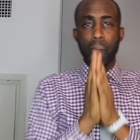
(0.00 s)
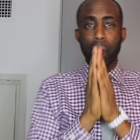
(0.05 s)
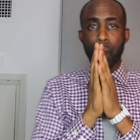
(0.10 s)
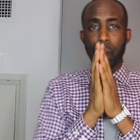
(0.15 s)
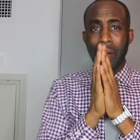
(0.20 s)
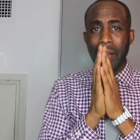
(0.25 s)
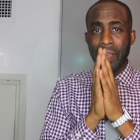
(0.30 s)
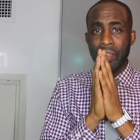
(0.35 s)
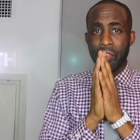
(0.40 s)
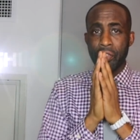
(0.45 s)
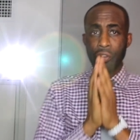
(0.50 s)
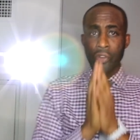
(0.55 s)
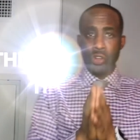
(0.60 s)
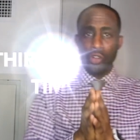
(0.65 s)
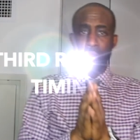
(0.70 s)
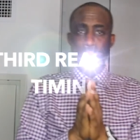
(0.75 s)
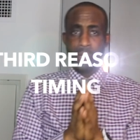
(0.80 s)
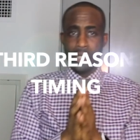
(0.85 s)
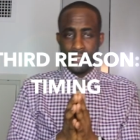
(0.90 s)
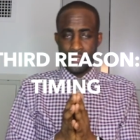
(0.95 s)
my
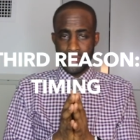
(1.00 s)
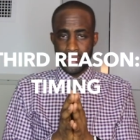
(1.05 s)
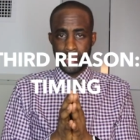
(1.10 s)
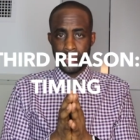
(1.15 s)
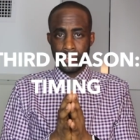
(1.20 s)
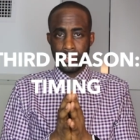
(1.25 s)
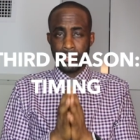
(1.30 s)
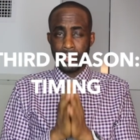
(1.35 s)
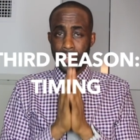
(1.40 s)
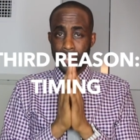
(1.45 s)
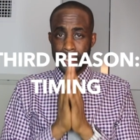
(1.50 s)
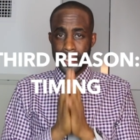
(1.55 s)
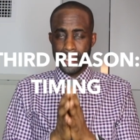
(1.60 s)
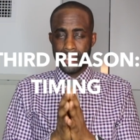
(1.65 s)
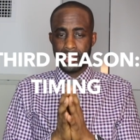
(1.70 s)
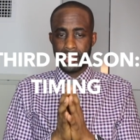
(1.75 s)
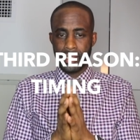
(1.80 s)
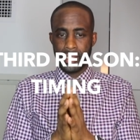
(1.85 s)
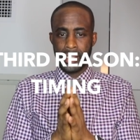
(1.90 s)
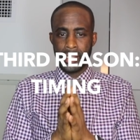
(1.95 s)
third reason for
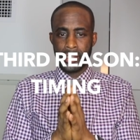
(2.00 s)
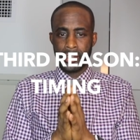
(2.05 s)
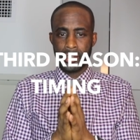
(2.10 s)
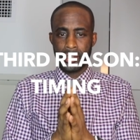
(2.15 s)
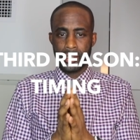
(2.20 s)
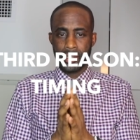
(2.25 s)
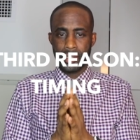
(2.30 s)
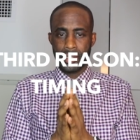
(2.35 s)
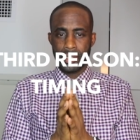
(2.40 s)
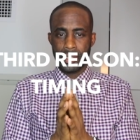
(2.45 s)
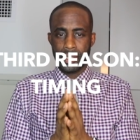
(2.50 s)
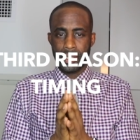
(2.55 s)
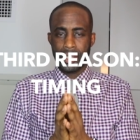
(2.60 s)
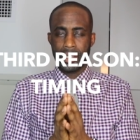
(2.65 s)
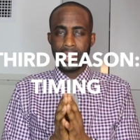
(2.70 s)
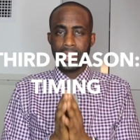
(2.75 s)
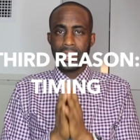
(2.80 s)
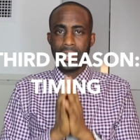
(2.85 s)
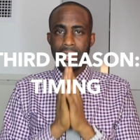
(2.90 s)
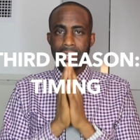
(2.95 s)
canceling,
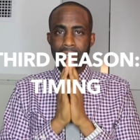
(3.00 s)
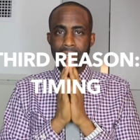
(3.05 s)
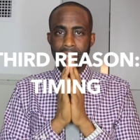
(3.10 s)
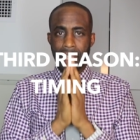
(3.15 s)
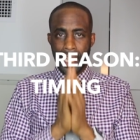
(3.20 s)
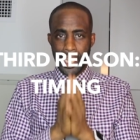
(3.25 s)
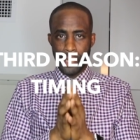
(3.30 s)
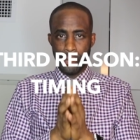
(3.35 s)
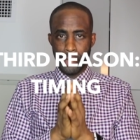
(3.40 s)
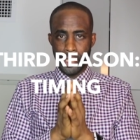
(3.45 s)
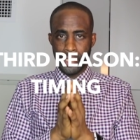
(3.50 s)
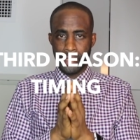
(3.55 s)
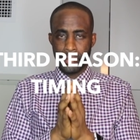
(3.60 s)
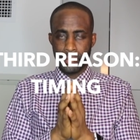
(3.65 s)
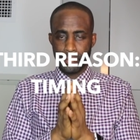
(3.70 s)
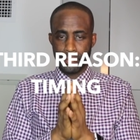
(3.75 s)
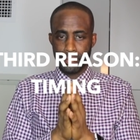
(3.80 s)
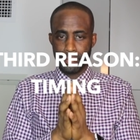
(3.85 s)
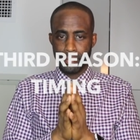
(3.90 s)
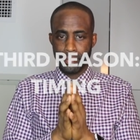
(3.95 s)
timing.
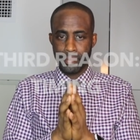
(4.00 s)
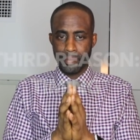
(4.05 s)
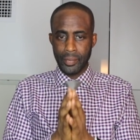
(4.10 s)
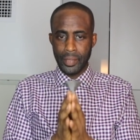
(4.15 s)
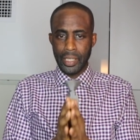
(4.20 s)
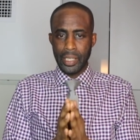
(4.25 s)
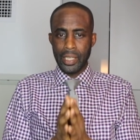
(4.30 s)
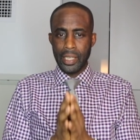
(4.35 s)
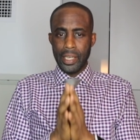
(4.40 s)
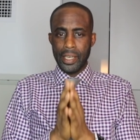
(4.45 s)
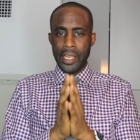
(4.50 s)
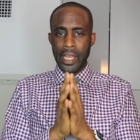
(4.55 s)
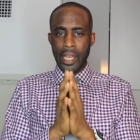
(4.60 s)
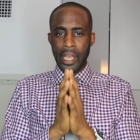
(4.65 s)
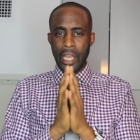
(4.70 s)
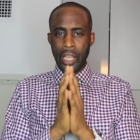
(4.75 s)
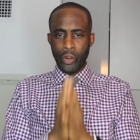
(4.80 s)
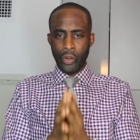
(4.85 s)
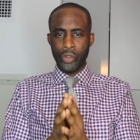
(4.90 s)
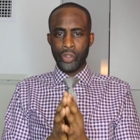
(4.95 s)
Now,
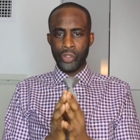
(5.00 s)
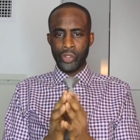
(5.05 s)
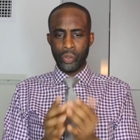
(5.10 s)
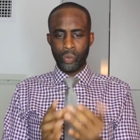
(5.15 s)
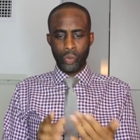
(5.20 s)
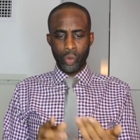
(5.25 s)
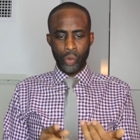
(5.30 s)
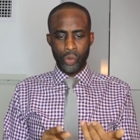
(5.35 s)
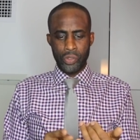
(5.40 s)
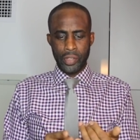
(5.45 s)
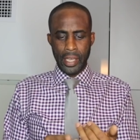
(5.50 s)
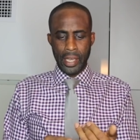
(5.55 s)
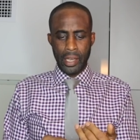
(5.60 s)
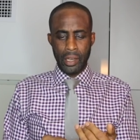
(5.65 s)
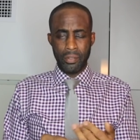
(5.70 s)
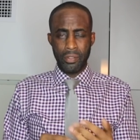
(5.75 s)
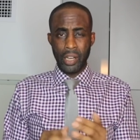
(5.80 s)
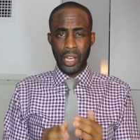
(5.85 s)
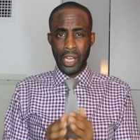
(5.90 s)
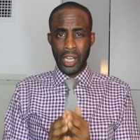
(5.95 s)
I ordered the Rose
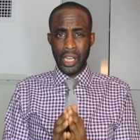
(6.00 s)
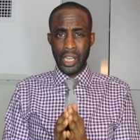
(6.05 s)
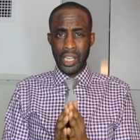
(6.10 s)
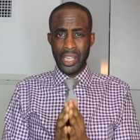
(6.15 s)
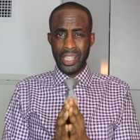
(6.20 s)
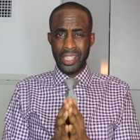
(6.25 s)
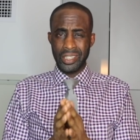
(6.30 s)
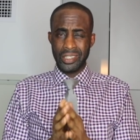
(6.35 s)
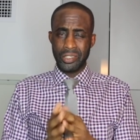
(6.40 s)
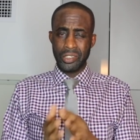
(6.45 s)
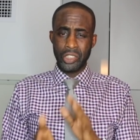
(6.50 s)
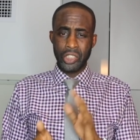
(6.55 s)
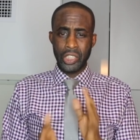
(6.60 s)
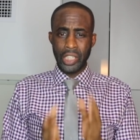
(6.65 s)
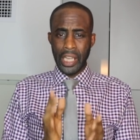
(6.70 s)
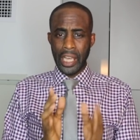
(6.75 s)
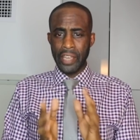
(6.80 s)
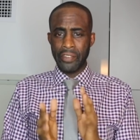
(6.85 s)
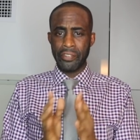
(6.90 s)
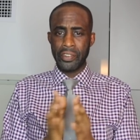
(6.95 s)
Ave on
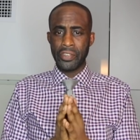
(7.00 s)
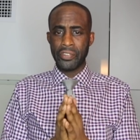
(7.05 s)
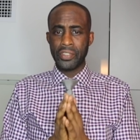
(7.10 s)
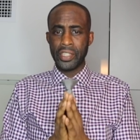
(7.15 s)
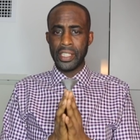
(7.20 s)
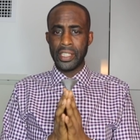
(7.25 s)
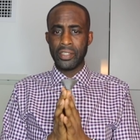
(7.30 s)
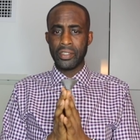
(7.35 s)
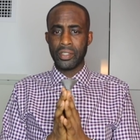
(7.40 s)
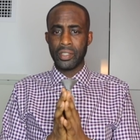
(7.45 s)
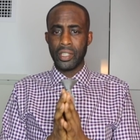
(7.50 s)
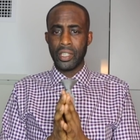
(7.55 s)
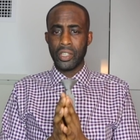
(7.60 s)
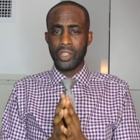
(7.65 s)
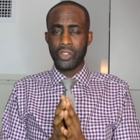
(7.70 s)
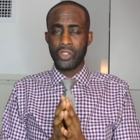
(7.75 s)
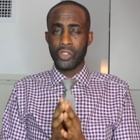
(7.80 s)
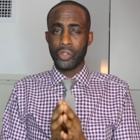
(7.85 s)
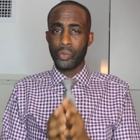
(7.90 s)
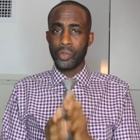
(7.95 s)
July
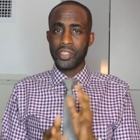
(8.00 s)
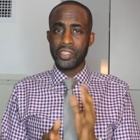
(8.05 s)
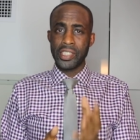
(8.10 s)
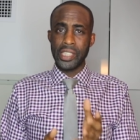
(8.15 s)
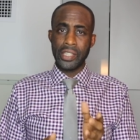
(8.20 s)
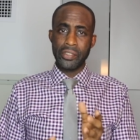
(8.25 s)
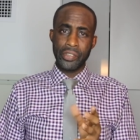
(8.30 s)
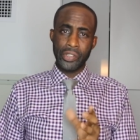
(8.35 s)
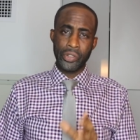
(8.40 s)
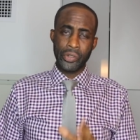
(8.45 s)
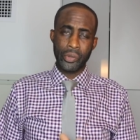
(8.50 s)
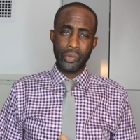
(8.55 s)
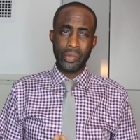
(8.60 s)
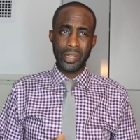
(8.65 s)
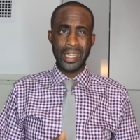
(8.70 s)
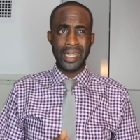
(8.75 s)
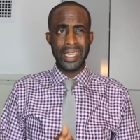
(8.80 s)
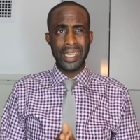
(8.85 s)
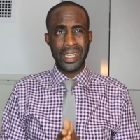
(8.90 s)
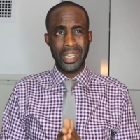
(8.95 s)
15th to receive it
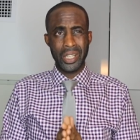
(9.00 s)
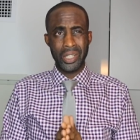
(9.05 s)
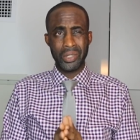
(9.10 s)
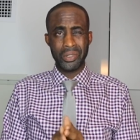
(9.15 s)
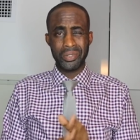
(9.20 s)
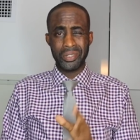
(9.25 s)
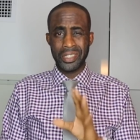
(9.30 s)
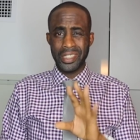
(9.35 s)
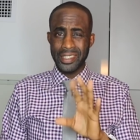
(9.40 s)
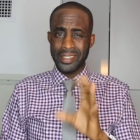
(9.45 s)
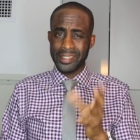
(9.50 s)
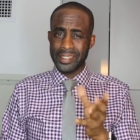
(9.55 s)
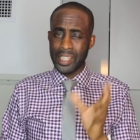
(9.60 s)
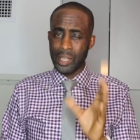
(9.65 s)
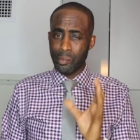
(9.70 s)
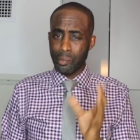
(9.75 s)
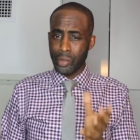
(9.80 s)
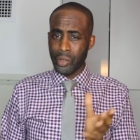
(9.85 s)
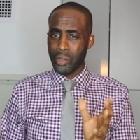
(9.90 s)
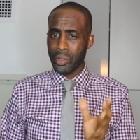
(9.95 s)
around
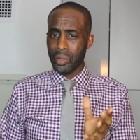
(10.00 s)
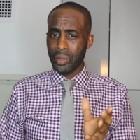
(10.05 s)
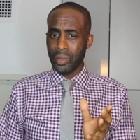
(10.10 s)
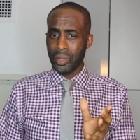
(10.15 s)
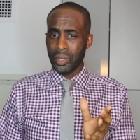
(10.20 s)
December.